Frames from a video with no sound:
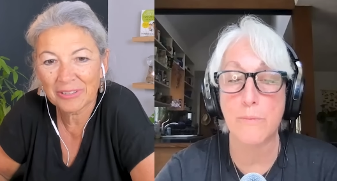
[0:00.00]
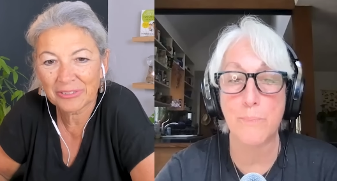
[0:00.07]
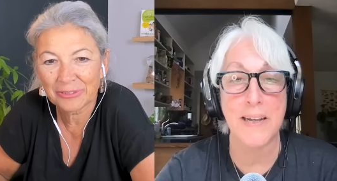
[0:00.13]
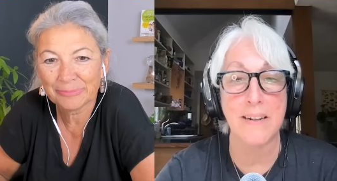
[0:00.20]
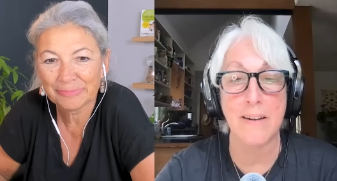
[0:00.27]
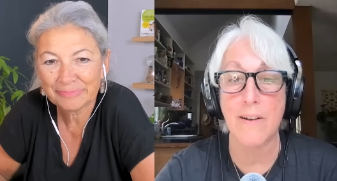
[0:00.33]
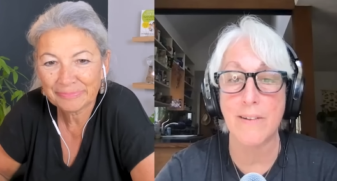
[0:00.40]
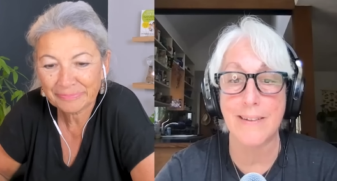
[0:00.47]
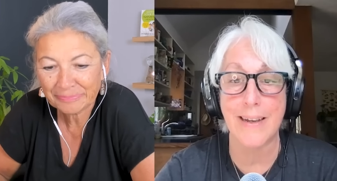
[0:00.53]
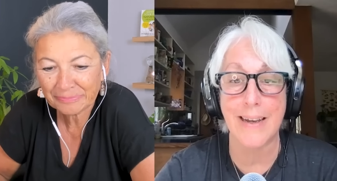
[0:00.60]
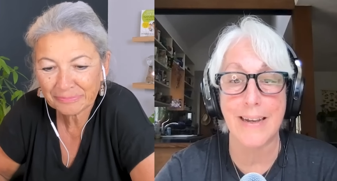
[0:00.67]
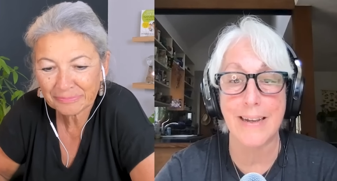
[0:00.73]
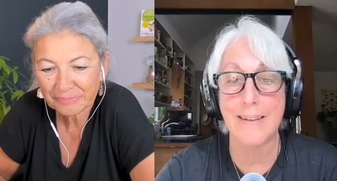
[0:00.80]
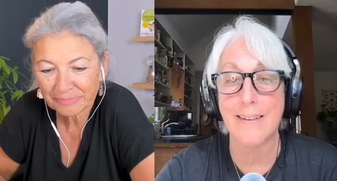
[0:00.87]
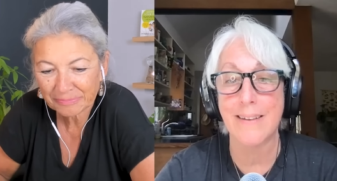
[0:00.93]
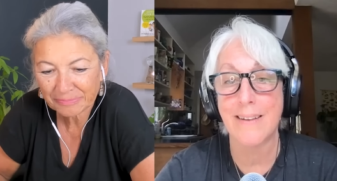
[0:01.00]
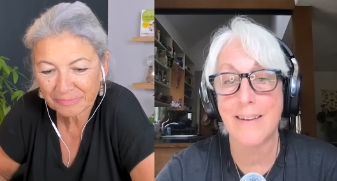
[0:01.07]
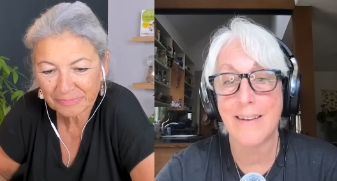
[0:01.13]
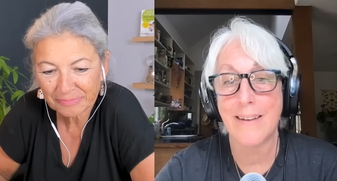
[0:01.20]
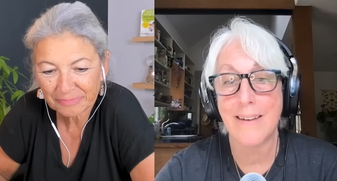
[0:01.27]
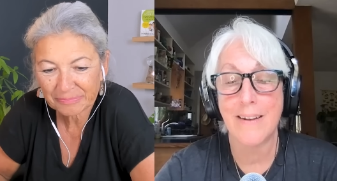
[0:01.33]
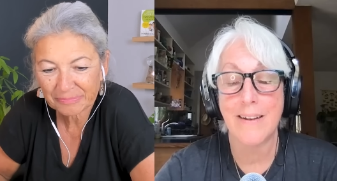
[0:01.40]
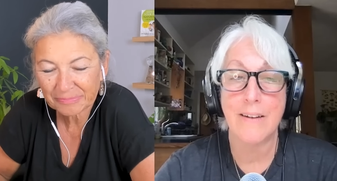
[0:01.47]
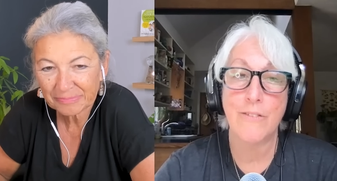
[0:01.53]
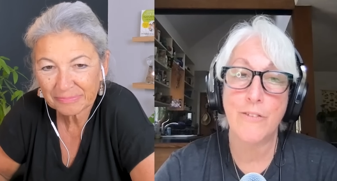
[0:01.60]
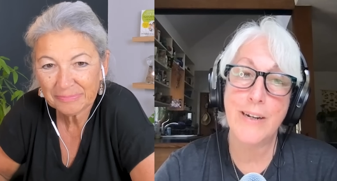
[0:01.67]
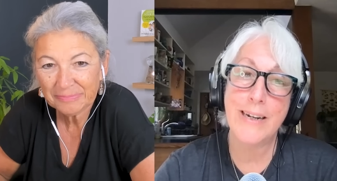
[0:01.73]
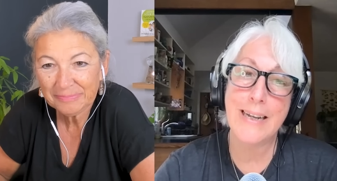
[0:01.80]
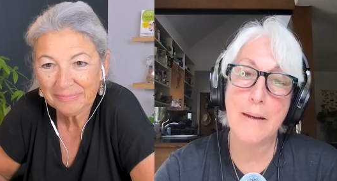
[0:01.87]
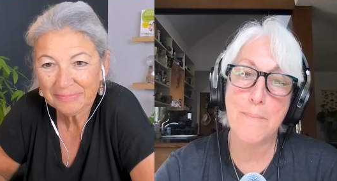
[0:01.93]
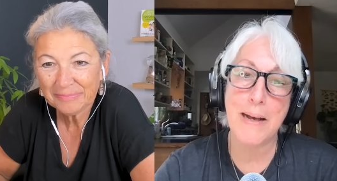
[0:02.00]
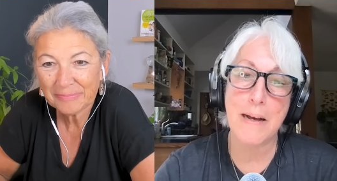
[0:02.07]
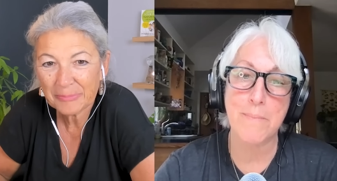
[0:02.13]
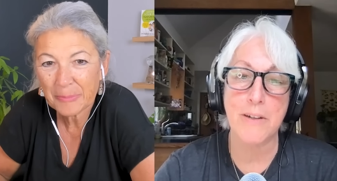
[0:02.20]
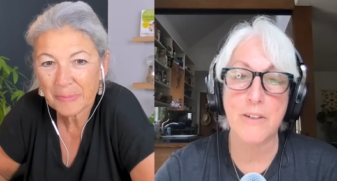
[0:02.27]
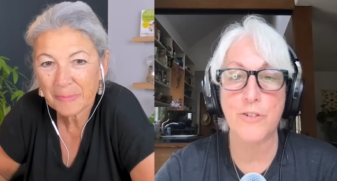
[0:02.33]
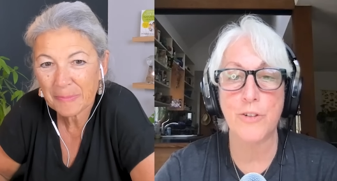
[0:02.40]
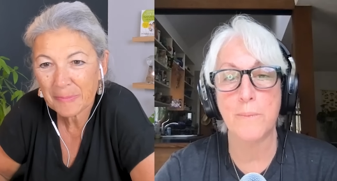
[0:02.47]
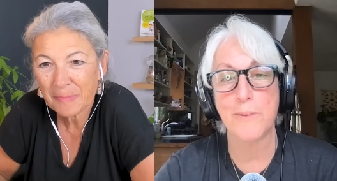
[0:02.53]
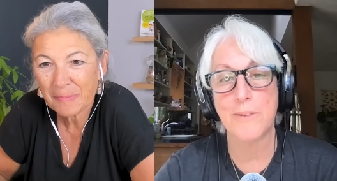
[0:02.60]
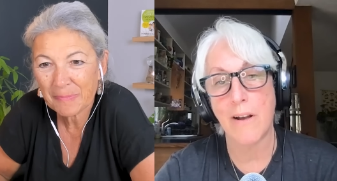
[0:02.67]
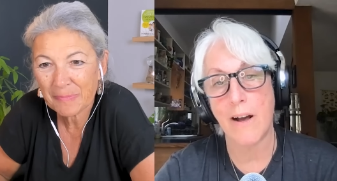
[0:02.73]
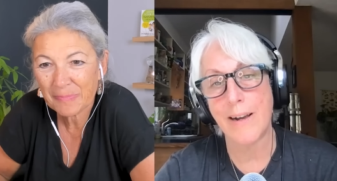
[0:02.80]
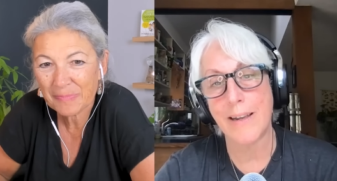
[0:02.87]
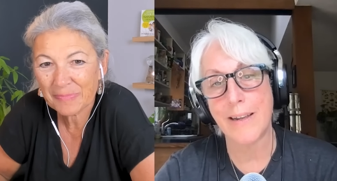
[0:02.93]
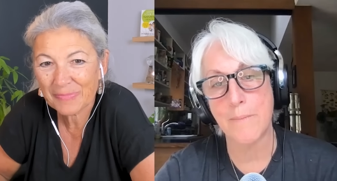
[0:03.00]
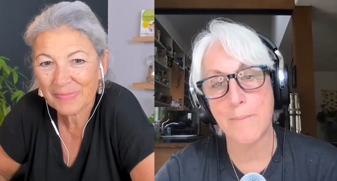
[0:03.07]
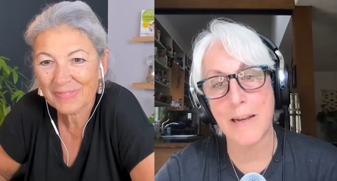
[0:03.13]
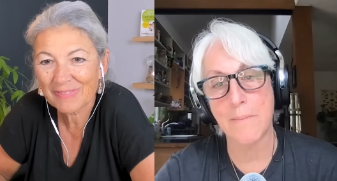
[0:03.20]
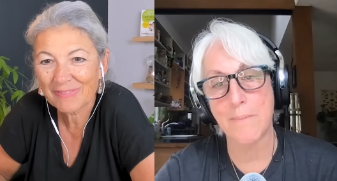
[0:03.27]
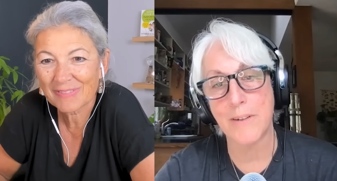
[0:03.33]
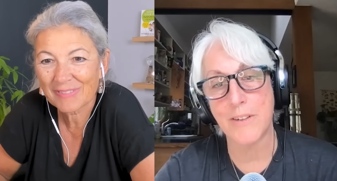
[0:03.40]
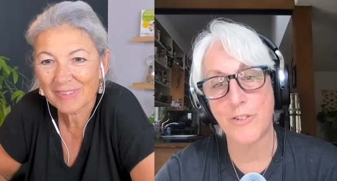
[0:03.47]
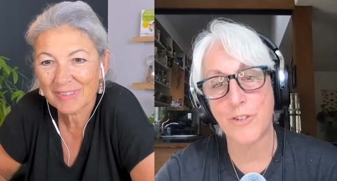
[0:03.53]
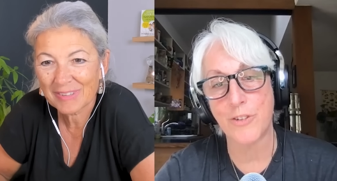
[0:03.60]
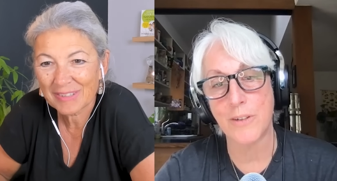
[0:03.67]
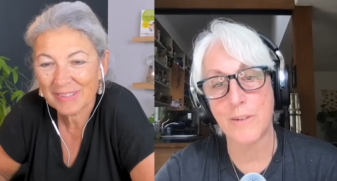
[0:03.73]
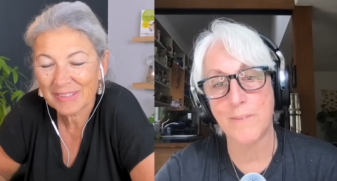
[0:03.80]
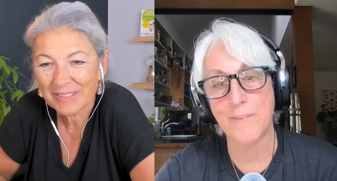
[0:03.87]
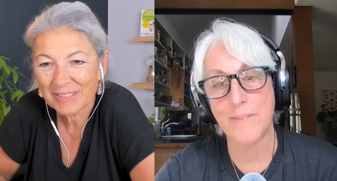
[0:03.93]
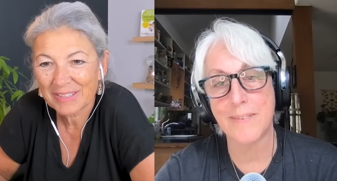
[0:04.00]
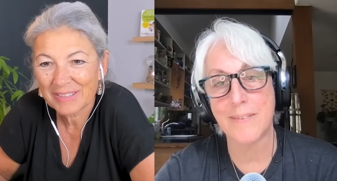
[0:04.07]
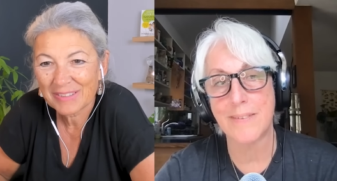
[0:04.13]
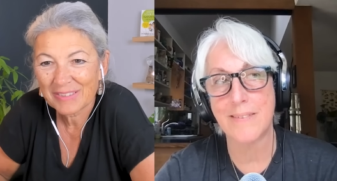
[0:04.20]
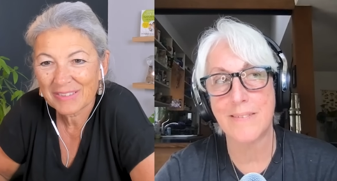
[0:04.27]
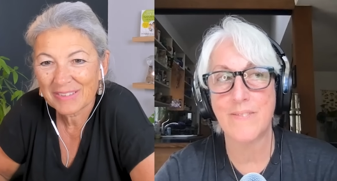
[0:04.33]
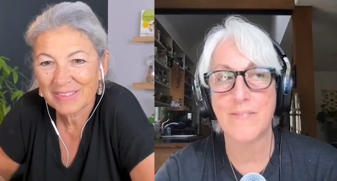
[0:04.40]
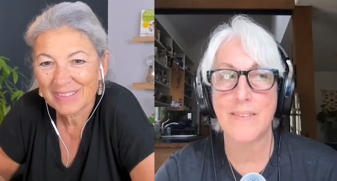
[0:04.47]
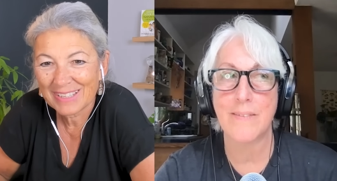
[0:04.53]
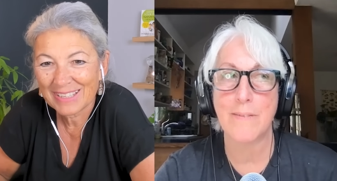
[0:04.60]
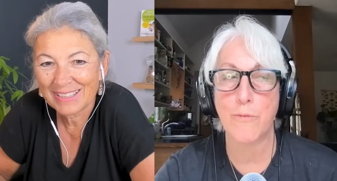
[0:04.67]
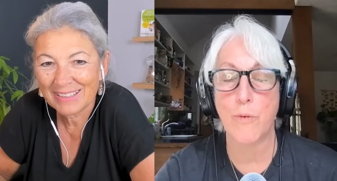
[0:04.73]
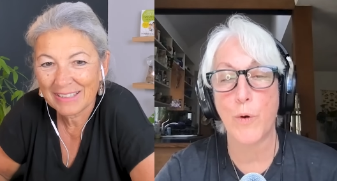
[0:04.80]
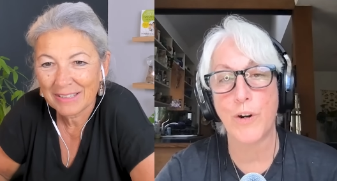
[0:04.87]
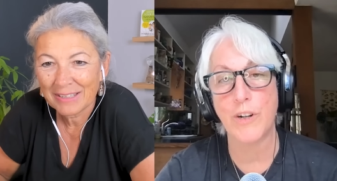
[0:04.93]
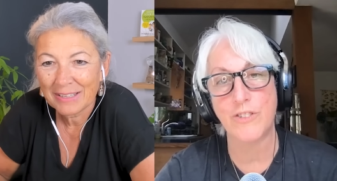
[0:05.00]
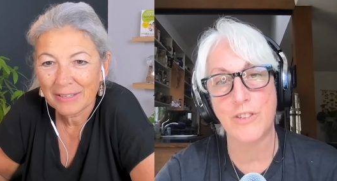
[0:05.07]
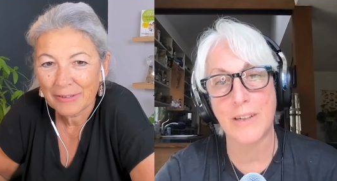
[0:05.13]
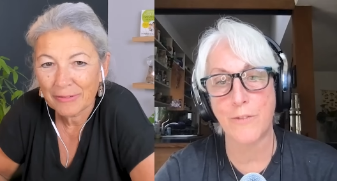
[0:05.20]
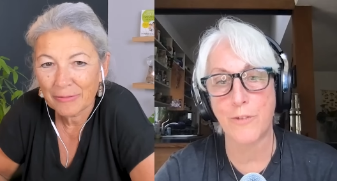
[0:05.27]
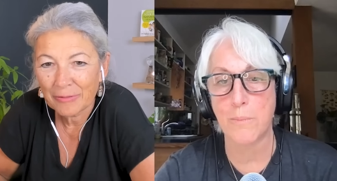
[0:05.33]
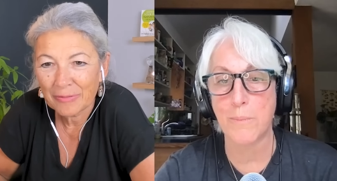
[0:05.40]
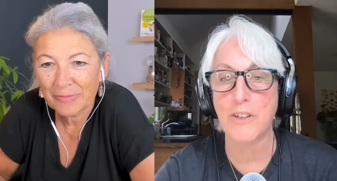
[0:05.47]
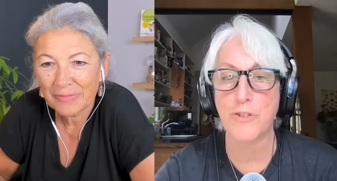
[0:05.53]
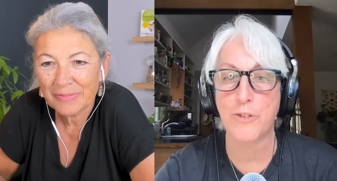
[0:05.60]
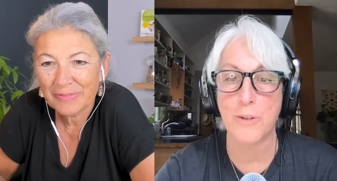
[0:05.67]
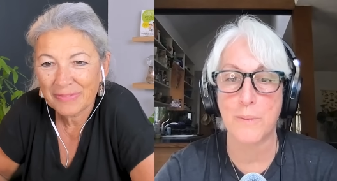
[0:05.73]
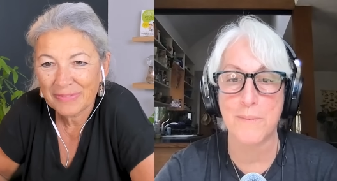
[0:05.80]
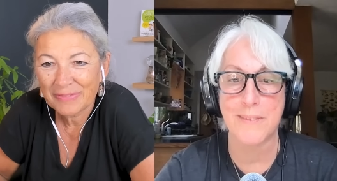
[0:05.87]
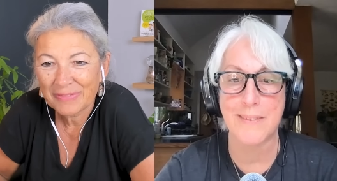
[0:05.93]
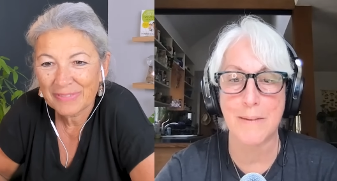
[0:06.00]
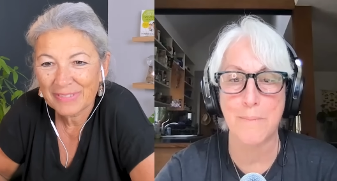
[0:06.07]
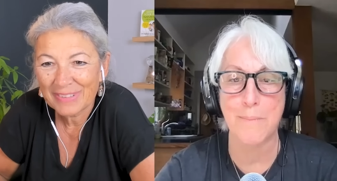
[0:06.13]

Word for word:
Speaker 1: to spend all day reading about mushrooms, talking about mushrooms, foraging for mushrooms